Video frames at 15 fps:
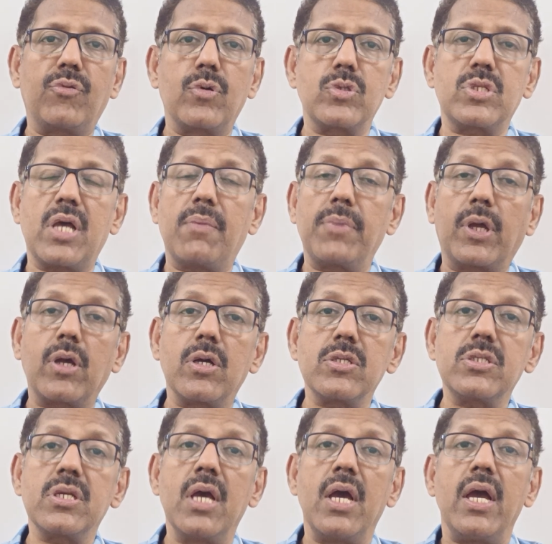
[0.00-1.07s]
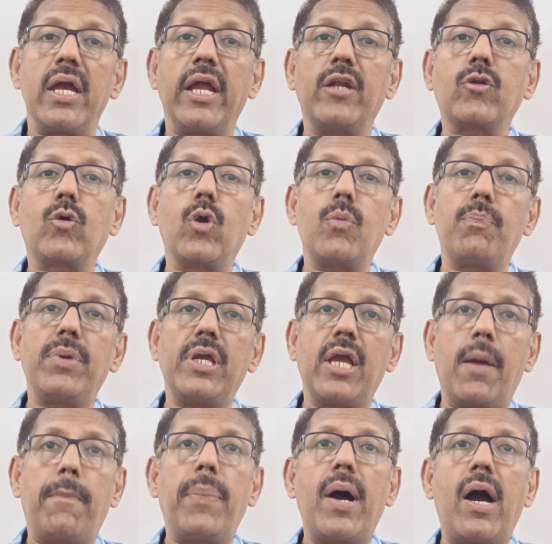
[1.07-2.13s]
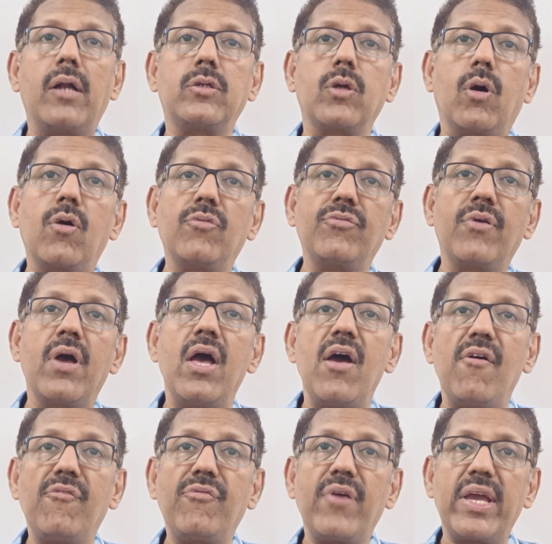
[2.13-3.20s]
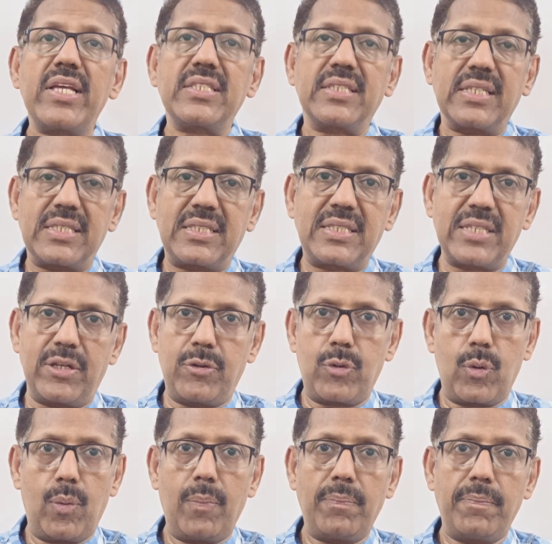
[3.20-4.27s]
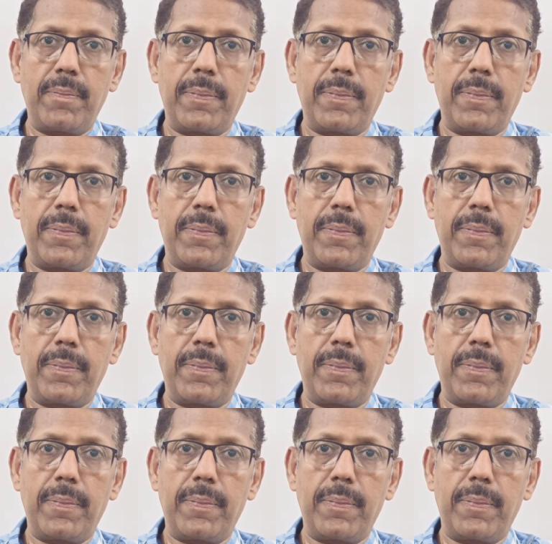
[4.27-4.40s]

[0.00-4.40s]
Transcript: fossa because it could be a part of PHACES syndrome.